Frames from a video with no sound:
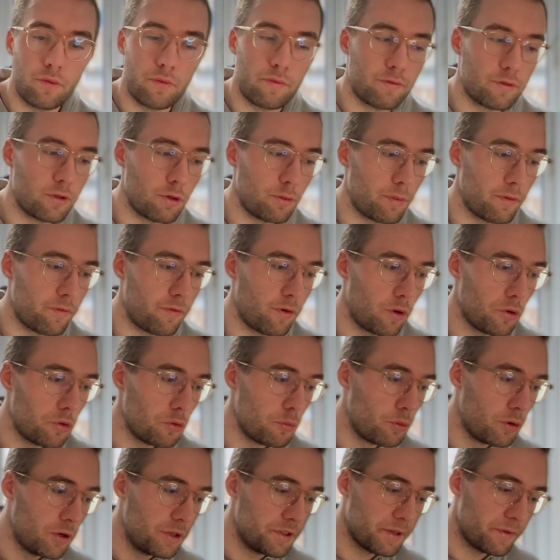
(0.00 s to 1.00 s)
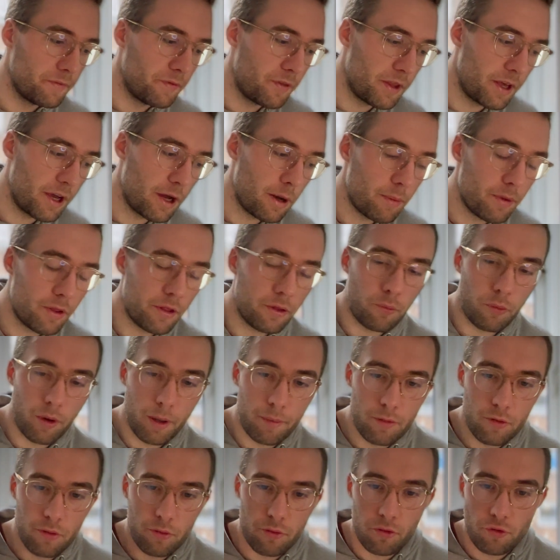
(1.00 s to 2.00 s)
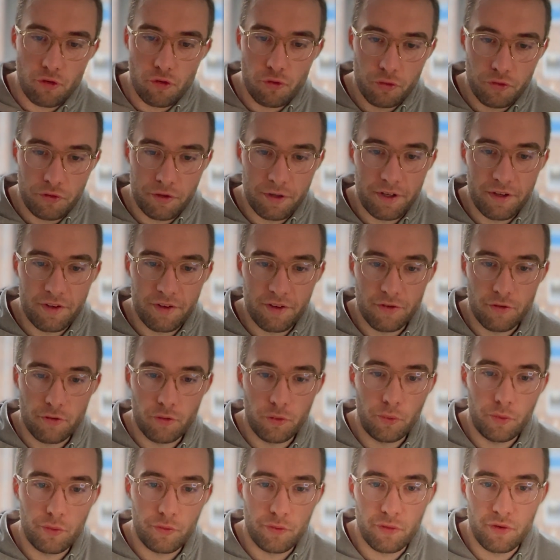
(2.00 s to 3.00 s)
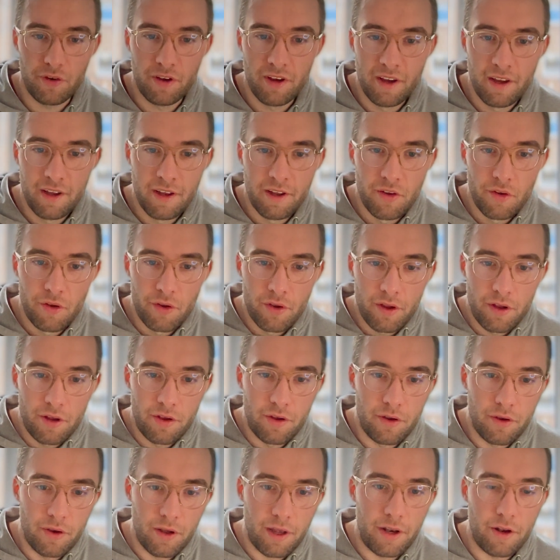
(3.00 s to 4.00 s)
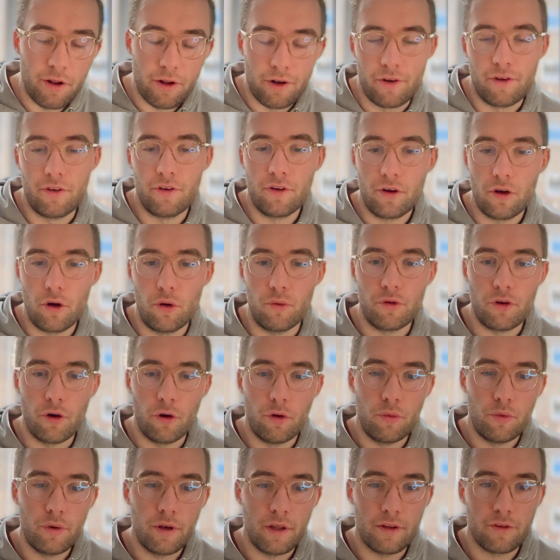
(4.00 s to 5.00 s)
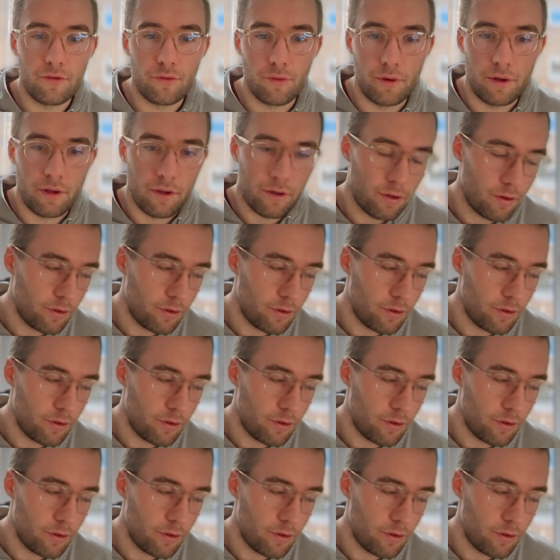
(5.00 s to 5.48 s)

before you're putting something up on the web, you use these tools and not code your own SQL